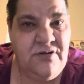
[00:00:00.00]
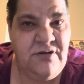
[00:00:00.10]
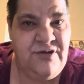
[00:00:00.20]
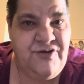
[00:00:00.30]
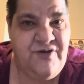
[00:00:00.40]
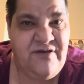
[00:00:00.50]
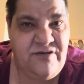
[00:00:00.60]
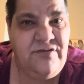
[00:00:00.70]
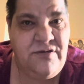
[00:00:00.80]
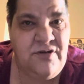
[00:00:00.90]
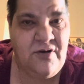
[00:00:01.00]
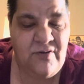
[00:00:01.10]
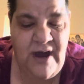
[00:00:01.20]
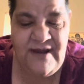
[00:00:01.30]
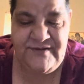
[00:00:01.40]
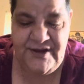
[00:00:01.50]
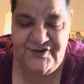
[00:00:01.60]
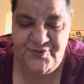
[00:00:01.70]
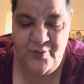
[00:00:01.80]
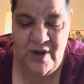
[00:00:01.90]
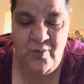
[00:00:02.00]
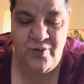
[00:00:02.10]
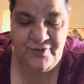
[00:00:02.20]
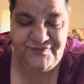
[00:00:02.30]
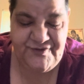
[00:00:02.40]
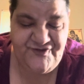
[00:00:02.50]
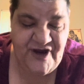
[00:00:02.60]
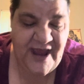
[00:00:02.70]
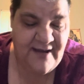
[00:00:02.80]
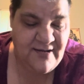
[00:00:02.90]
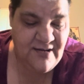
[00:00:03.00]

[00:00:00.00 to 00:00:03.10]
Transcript: And you could, you know, I think it's well worth the check.